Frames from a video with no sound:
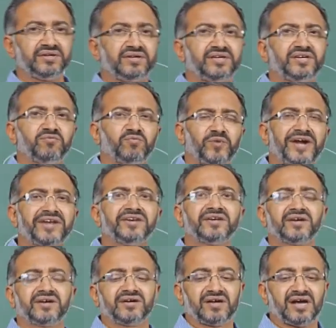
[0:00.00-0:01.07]
give one
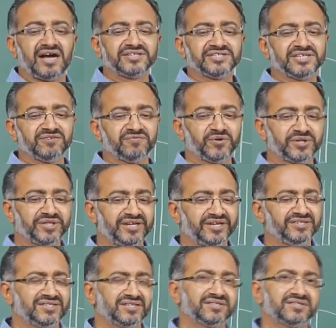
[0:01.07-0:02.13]
answer for
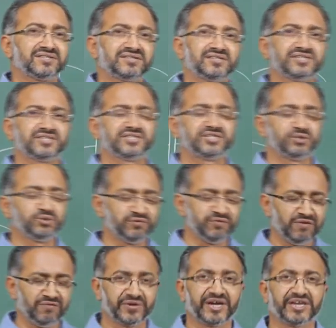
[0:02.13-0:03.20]
this is
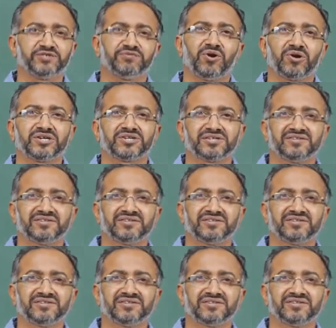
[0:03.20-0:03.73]
useful for asphalt.